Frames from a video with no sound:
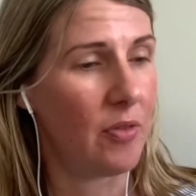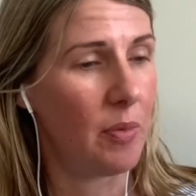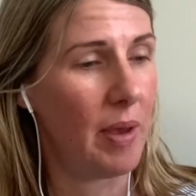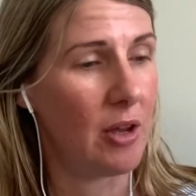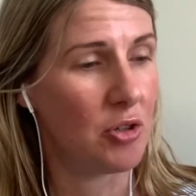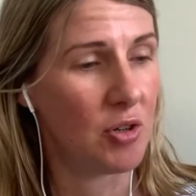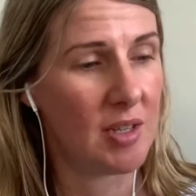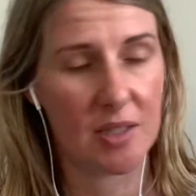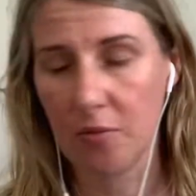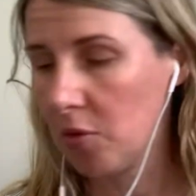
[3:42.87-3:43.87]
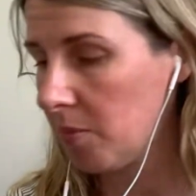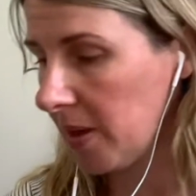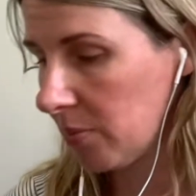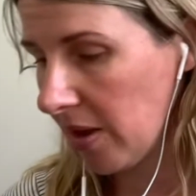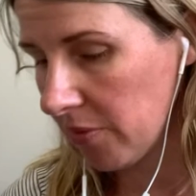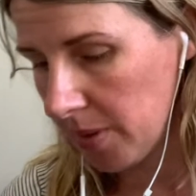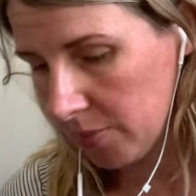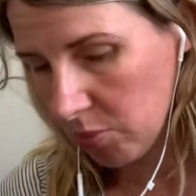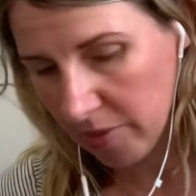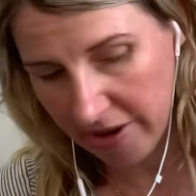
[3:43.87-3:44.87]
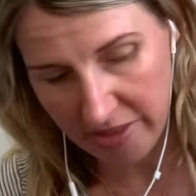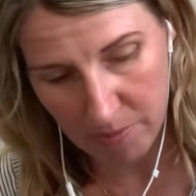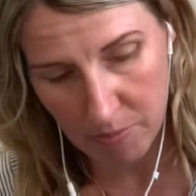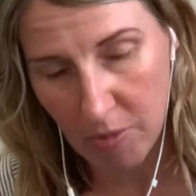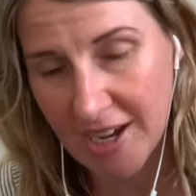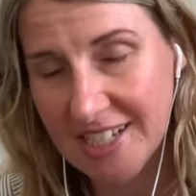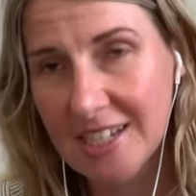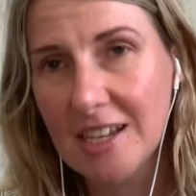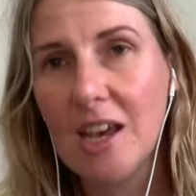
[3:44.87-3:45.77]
the boundaries of what other people might